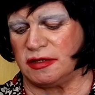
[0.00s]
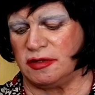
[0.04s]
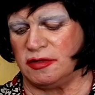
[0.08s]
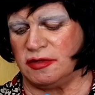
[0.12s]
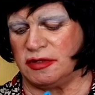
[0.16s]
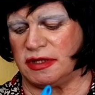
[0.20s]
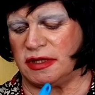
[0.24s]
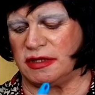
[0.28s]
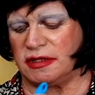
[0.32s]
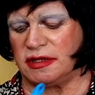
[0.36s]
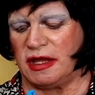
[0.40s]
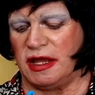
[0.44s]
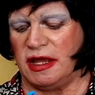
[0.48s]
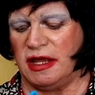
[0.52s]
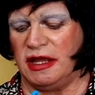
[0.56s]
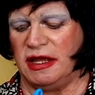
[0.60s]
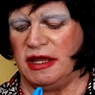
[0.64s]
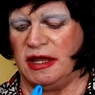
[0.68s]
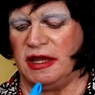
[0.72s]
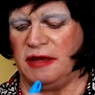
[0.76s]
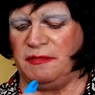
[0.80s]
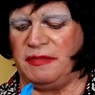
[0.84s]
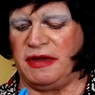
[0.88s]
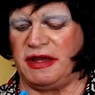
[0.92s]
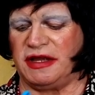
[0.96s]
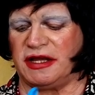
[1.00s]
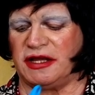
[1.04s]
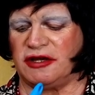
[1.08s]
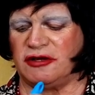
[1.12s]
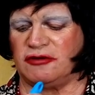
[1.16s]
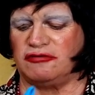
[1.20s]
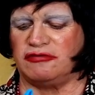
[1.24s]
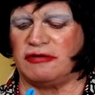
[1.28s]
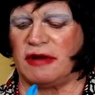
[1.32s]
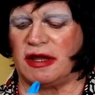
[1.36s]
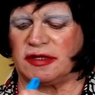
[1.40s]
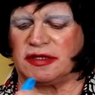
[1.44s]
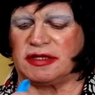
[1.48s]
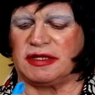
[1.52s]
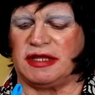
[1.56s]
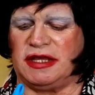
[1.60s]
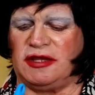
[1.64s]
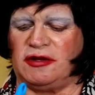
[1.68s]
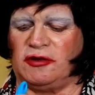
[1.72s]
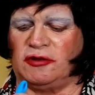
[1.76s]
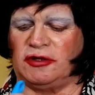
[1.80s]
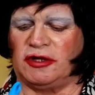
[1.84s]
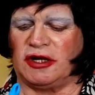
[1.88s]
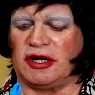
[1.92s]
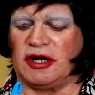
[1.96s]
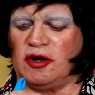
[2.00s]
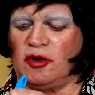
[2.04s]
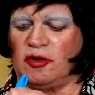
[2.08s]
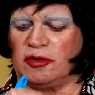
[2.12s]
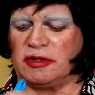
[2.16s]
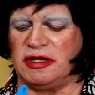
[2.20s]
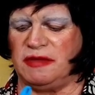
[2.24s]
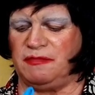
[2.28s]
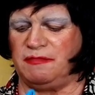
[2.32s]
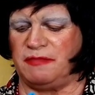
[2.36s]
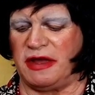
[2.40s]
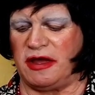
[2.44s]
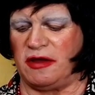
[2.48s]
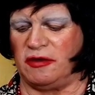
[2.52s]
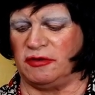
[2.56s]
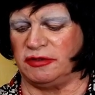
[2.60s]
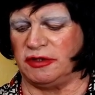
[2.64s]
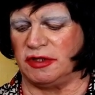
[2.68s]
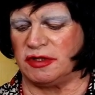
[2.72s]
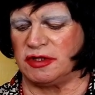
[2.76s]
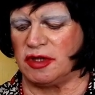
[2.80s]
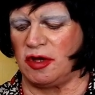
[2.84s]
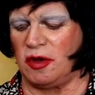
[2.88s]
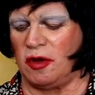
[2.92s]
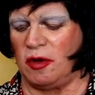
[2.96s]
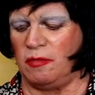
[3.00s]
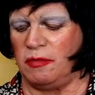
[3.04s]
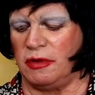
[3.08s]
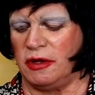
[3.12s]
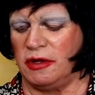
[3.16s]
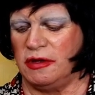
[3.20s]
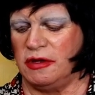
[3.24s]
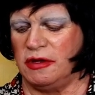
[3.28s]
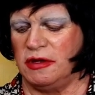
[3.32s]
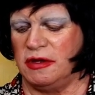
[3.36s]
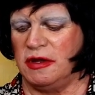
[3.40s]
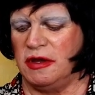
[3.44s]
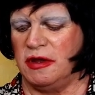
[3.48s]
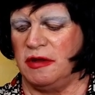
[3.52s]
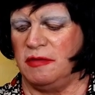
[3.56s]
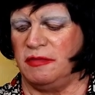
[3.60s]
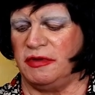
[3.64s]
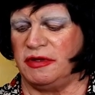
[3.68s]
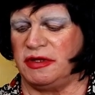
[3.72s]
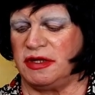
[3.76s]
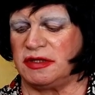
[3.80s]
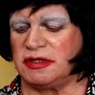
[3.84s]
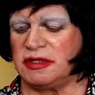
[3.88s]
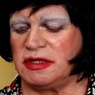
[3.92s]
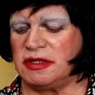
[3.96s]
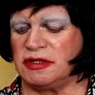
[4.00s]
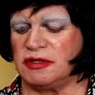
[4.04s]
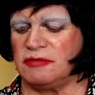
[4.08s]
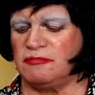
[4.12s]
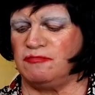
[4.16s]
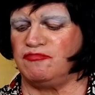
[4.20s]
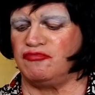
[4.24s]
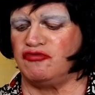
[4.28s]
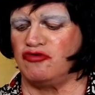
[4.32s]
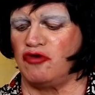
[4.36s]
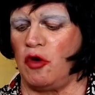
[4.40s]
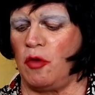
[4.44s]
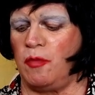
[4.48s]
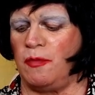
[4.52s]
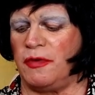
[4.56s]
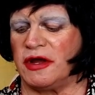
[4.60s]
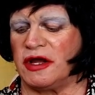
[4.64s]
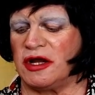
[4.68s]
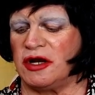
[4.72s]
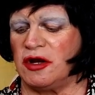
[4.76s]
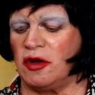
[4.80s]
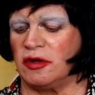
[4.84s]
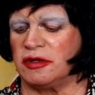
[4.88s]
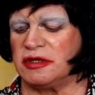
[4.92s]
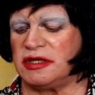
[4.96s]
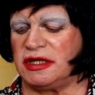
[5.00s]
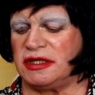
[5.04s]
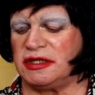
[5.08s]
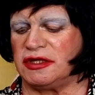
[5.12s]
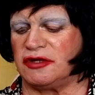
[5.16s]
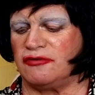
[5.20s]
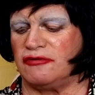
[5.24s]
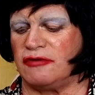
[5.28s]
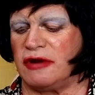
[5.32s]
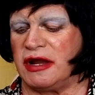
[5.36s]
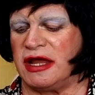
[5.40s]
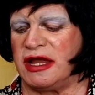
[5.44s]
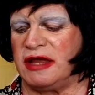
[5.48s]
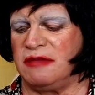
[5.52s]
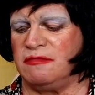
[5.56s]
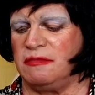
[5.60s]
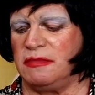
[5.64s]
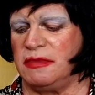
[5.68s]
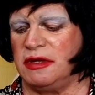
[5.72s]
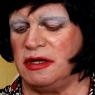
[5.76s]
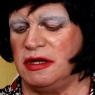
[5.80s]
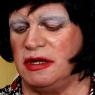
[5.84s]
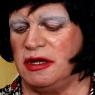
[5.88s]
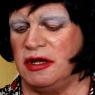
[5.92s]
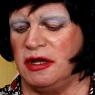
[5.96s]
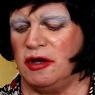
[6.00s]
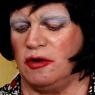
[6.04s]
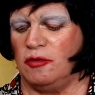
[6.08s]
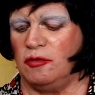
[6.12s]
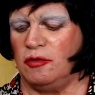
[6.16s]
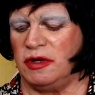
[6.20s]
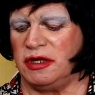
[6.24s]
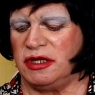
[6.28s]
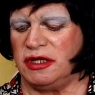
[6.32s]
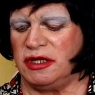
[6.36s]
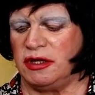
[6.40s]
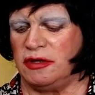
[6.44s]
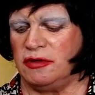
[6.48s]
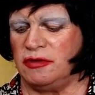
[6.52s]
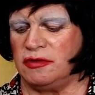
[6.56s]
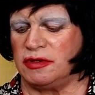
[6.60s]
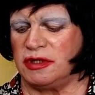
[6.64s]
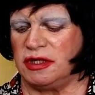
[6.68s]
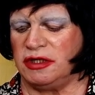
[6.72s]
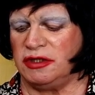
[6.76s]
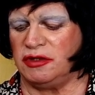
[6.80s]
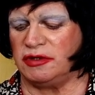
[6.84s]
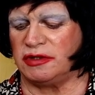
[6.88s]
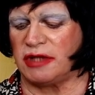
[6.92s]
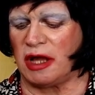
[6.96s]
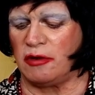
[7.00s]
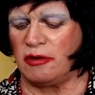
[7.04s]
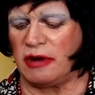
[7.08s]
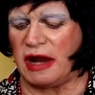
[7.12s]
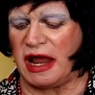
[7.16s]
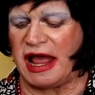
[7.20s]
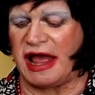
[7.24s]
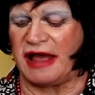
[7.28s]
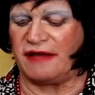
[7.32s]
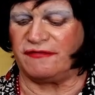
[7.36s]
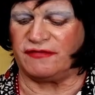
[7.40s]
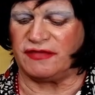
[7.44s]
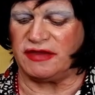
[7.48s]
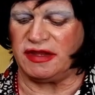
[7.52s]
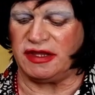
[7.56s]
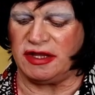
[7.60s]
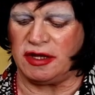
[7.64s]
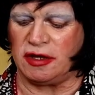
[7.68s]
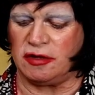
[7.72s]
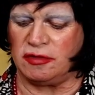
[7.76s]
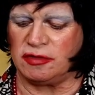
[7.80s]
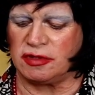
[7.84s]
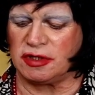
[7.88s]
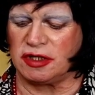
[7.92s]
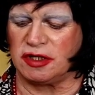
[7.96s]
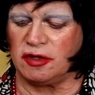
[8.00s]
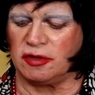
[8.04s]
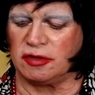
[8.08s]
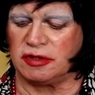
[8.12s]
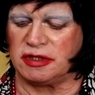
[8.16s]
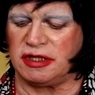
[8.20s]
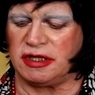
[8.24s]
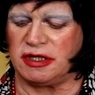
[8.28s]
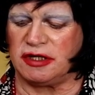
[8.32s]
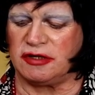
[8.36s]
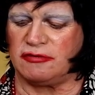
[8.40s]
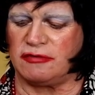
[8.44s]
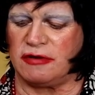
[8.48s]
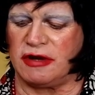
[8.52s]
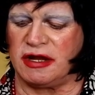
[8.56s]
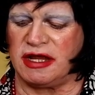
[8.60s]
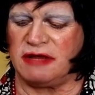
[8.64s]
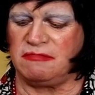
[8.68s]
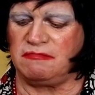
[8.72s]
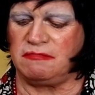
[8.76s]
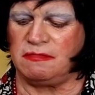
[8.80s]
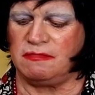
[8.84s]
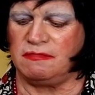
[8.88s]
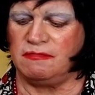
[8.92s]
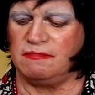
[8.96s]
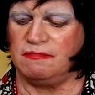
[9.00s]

because it's a bit crusty on the clotted bit on the top, but this is proper clotted cream we're using. You don't have to use clotted cream.